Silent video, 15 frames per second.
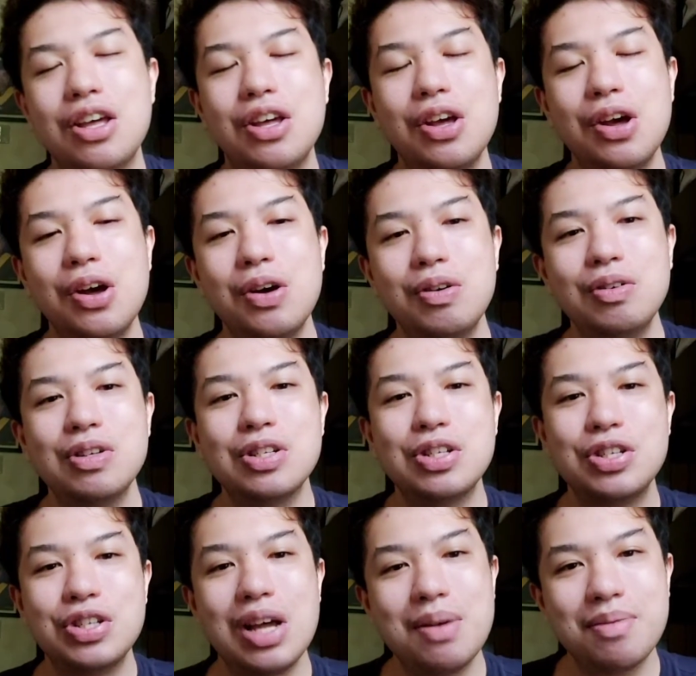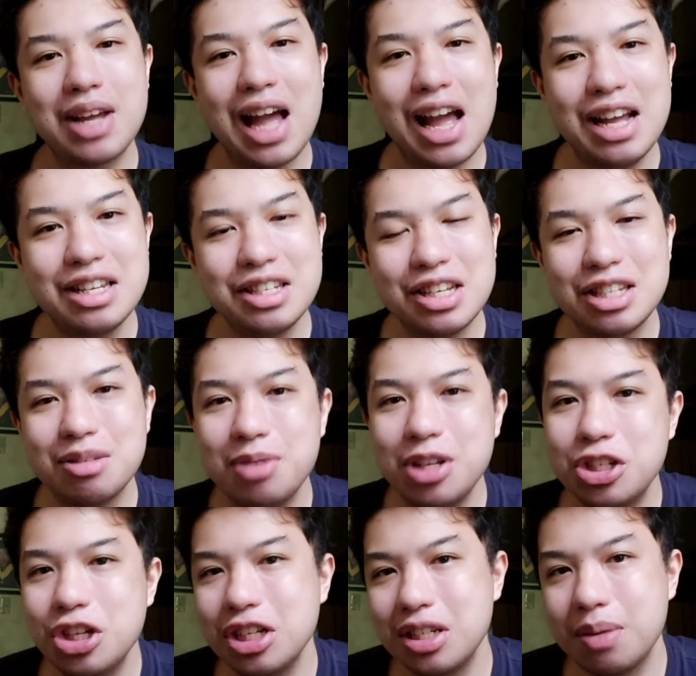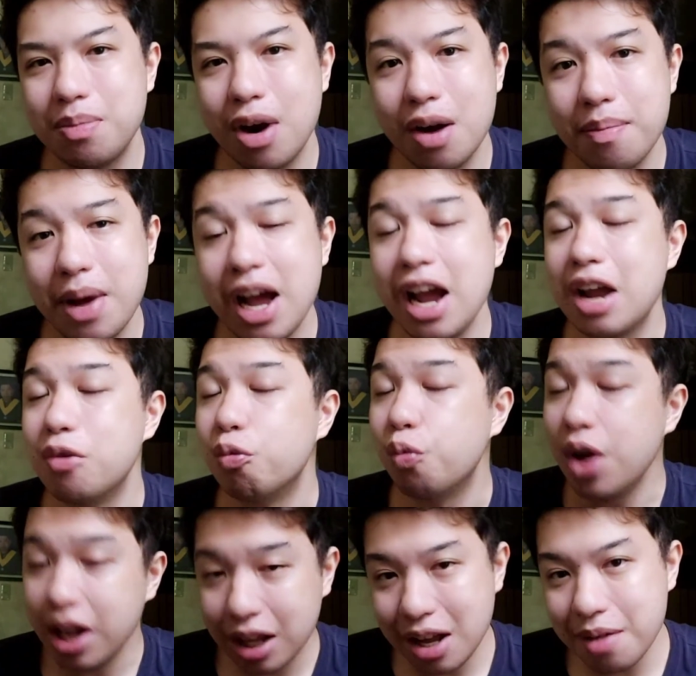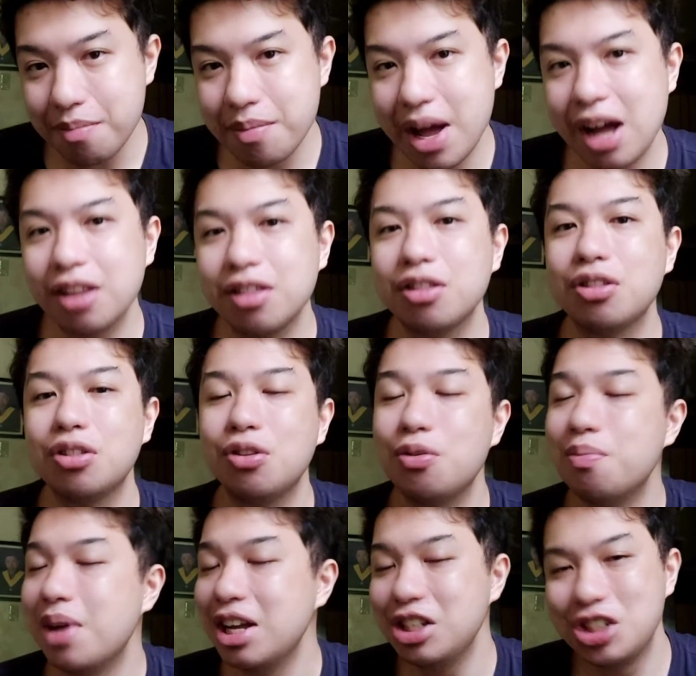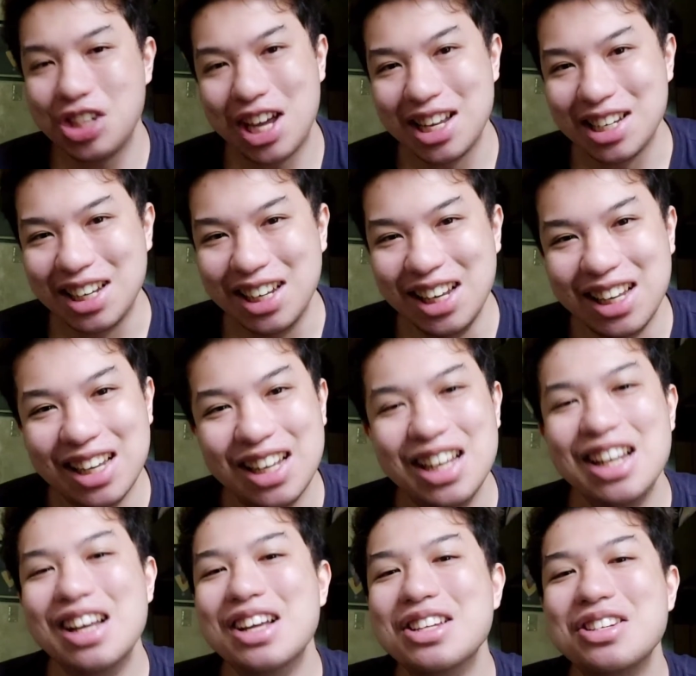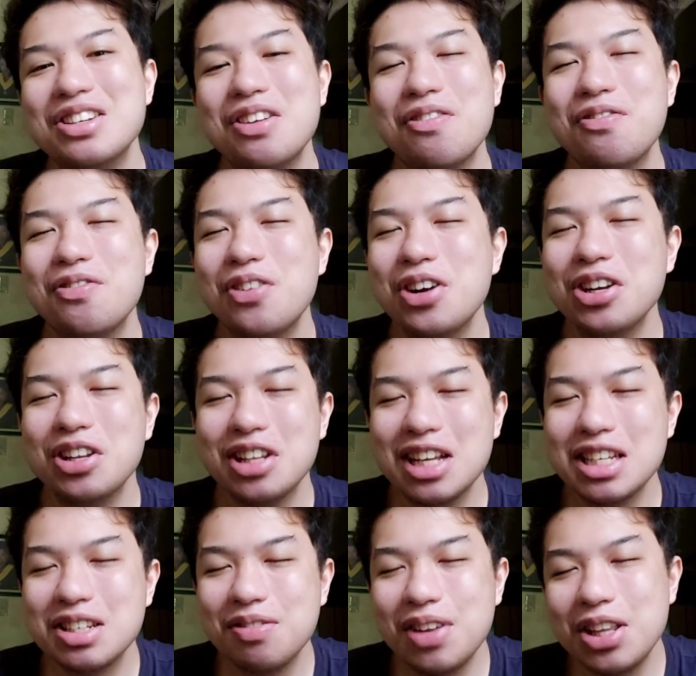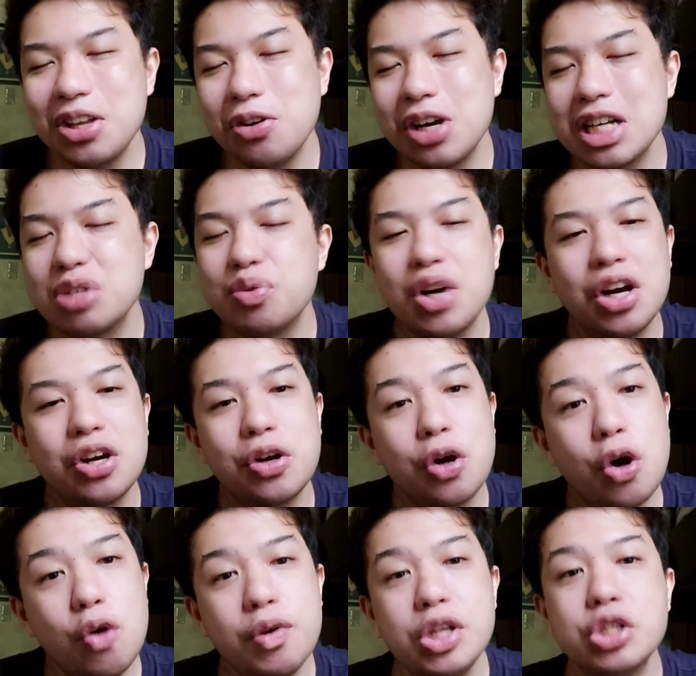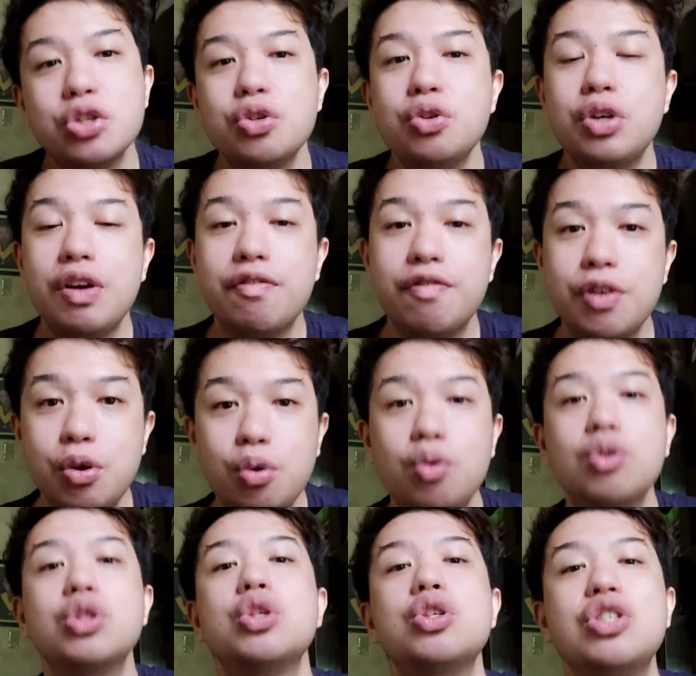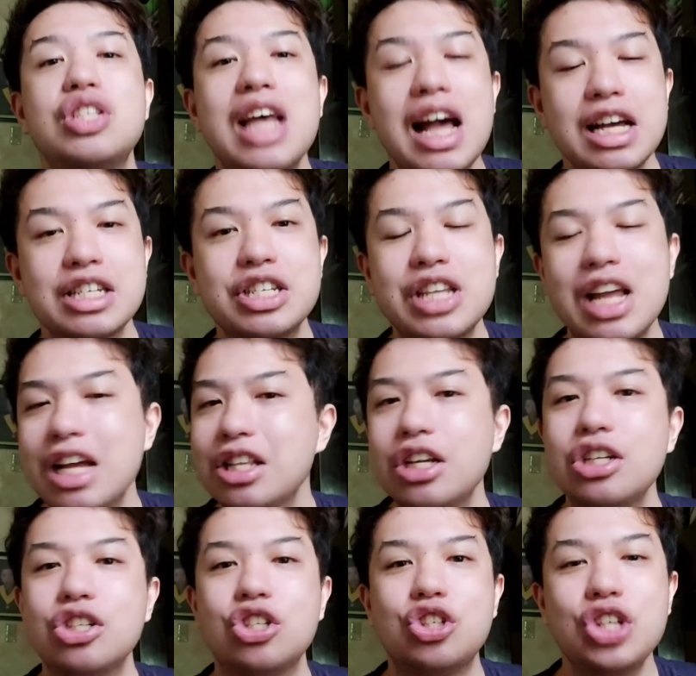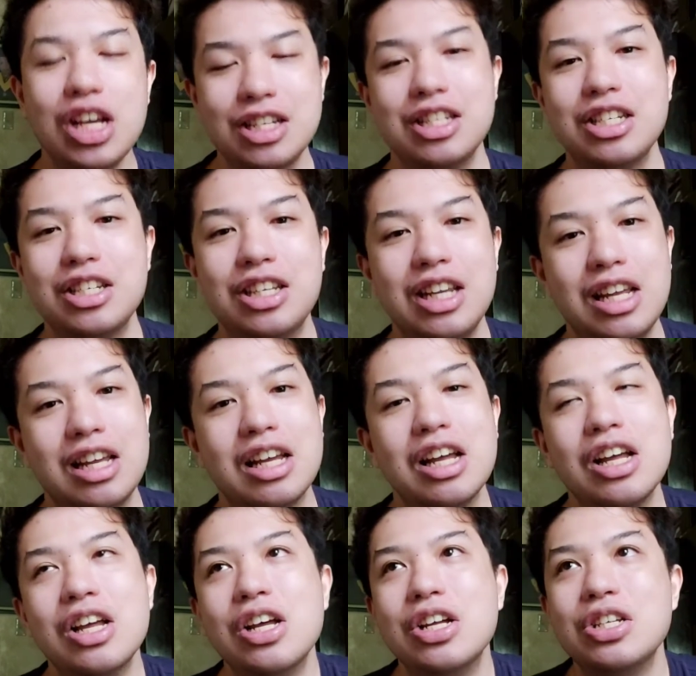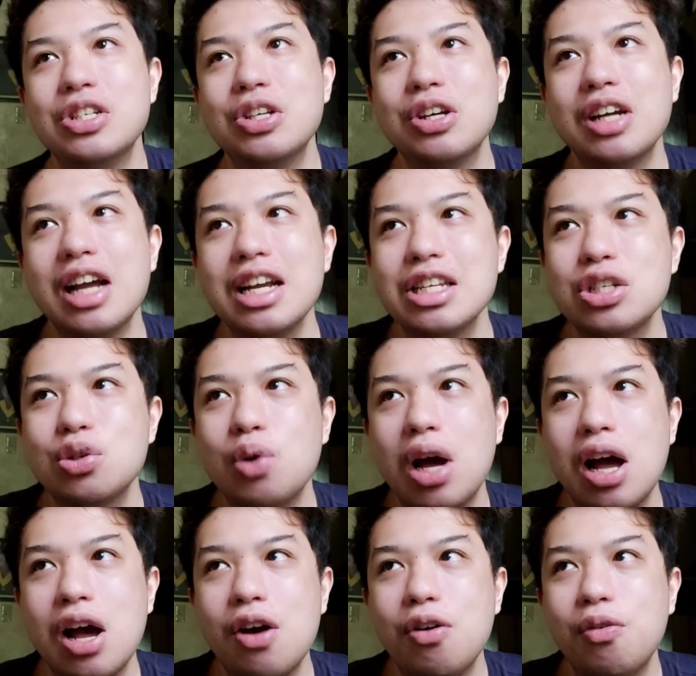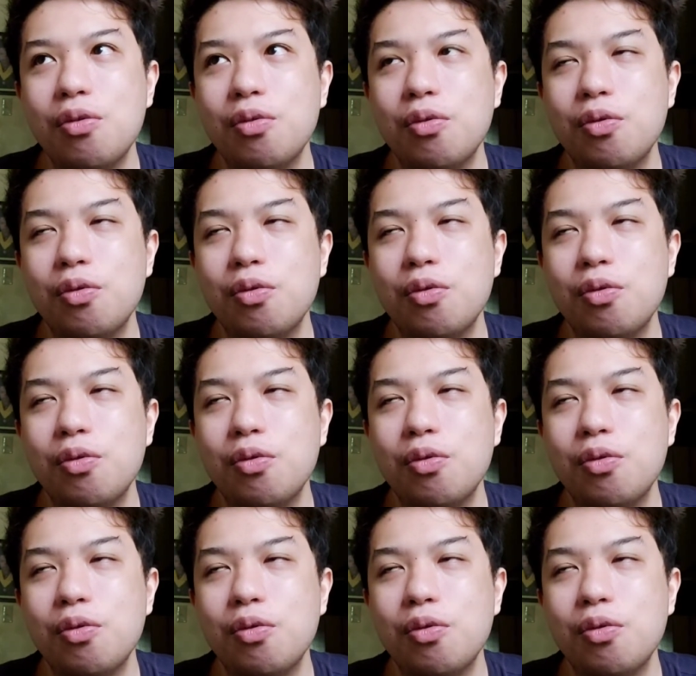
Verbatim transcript: Yo, sup guys, it's me J C Barba and welcome back to my channel. So for today's video guys, we are going to review to Zack Snyder's Justice League. So guys, uh,